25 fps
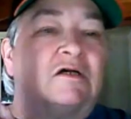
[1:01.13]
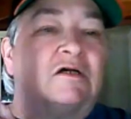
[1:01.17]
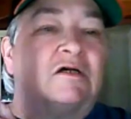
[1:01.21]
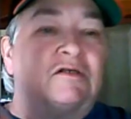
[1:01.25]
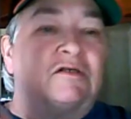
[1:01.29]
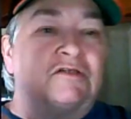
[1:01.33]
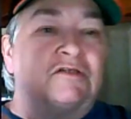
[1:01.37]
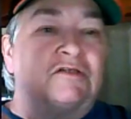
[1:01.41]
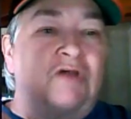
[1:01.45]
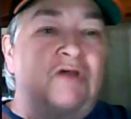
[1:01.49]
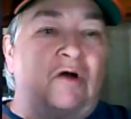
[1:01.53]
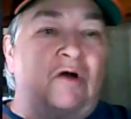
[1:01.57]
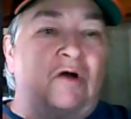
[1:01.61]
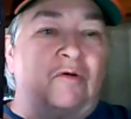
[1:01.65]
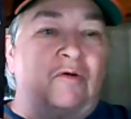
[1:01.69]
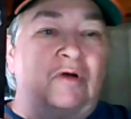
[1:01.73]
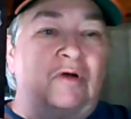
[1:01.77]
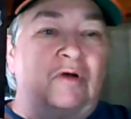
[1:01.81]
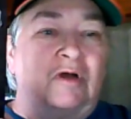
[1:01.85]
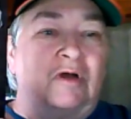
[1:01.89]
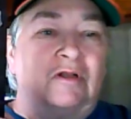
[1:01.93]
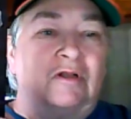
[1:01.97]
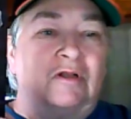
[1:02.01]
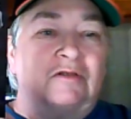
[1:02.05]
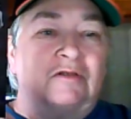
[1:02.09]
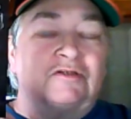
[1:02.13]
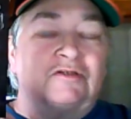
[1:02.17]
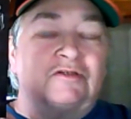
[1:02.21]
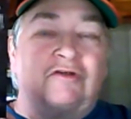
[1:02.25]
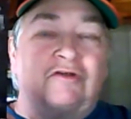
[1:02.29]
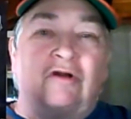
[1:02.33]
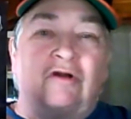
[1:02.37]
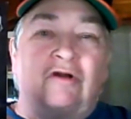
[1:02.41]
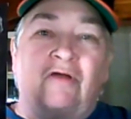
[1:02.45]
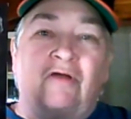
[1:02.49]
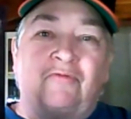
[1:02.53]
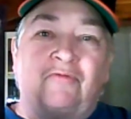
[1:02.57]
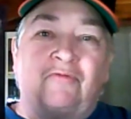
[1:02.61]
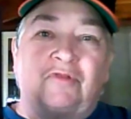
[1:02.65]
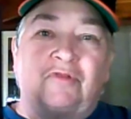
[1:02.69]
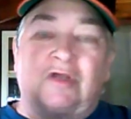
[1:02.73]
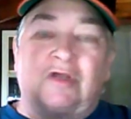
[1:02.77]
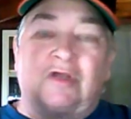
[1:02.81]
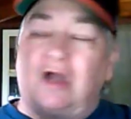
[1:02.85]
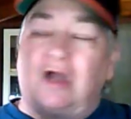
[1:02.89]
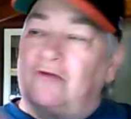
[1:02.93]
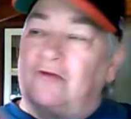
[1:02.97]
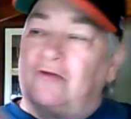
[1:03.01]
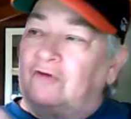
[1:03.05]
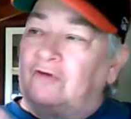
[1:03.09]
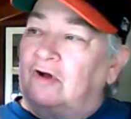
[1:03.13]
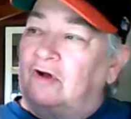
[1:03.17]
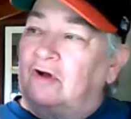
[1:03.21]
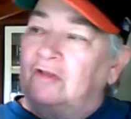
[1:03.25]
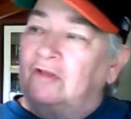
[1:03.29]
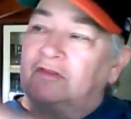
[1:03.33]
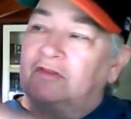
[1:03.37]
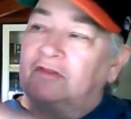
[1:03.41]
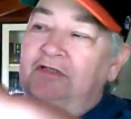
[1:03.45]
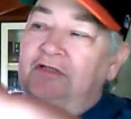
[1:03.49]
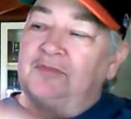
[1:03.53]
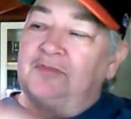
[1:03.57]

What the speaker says: So, start off with the cover. This